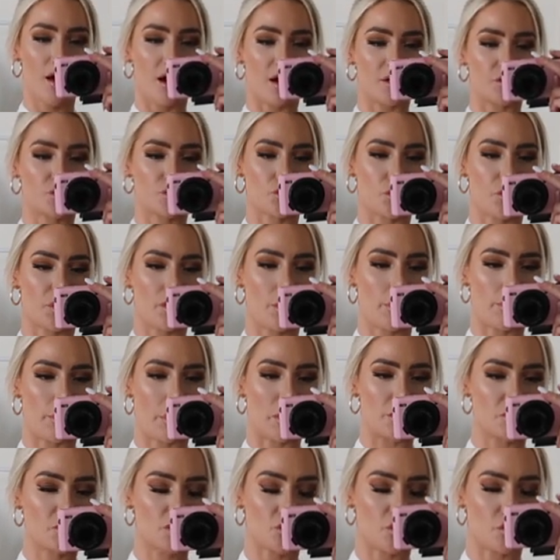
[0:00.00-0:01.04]
I showed a
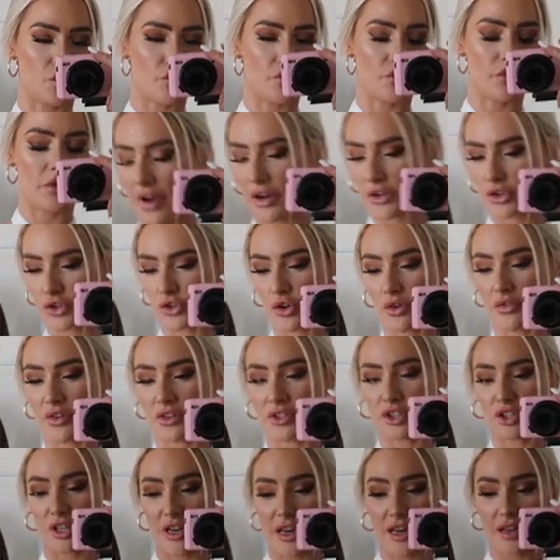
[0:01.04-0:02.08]
bunch of fashion over
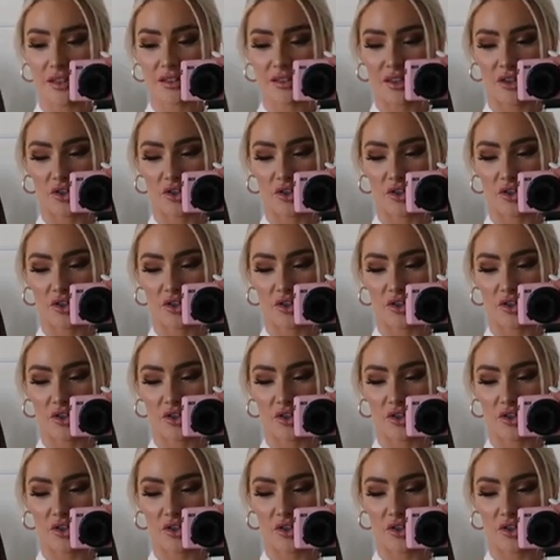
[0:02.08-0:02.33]
jeans.